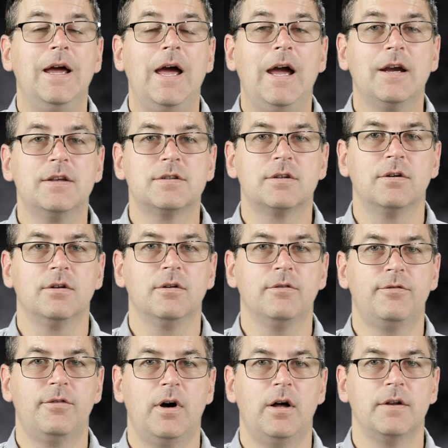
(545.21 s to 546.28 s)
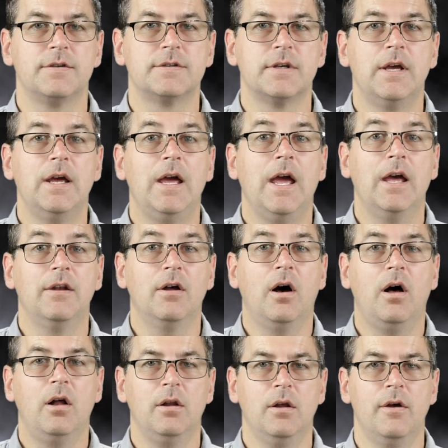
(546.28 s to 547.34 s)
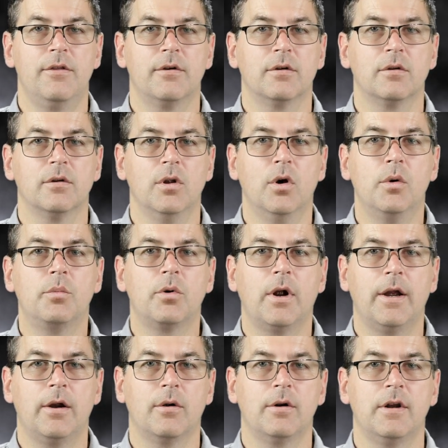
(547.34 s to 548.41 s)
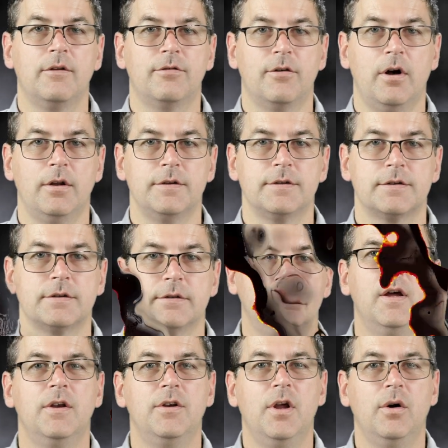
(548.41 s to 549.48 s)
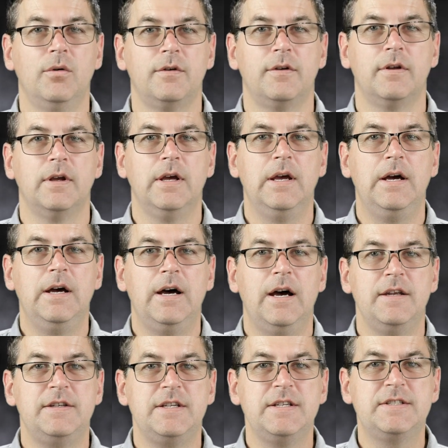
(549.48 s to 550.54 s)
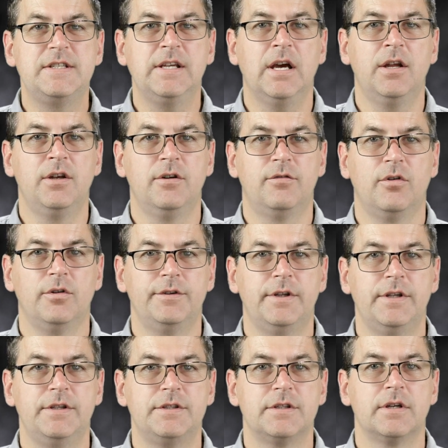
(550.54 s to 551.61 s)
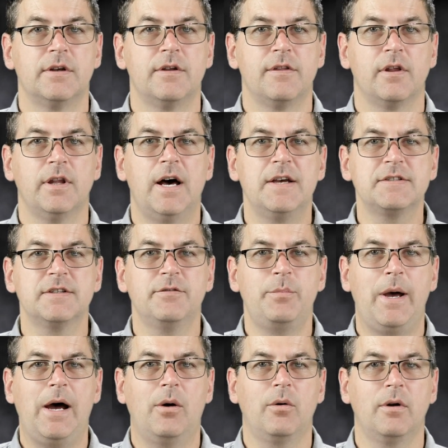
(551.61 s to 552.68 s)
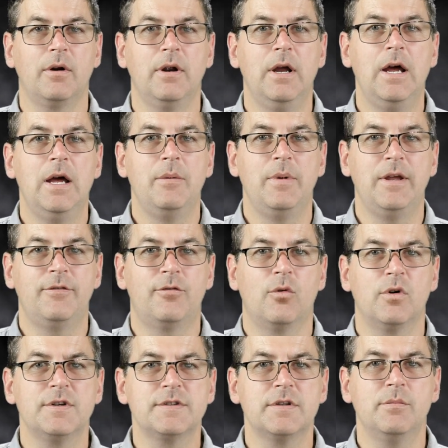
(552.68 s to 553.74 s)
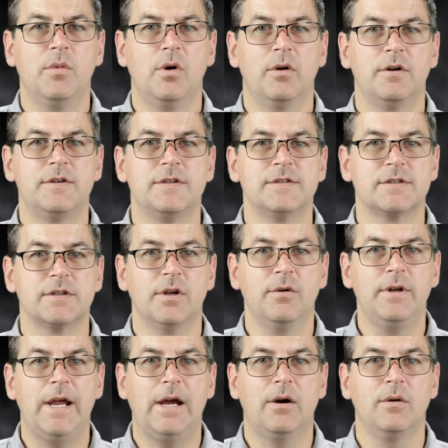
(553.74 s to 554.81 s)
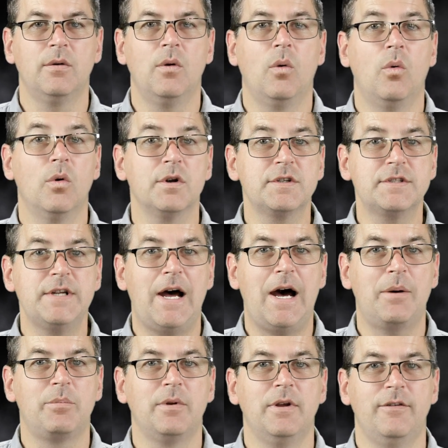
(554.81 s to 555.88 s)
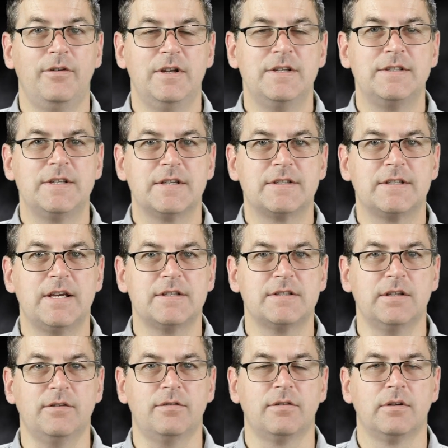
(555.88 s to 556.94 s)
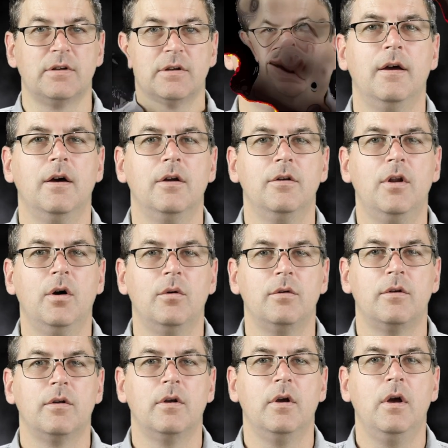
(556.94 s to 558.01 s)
external faults, and all other low priority faults. Note: a DC undervoltage, the loss of power, may force the motor to slow down or stop if it is excessive. Note: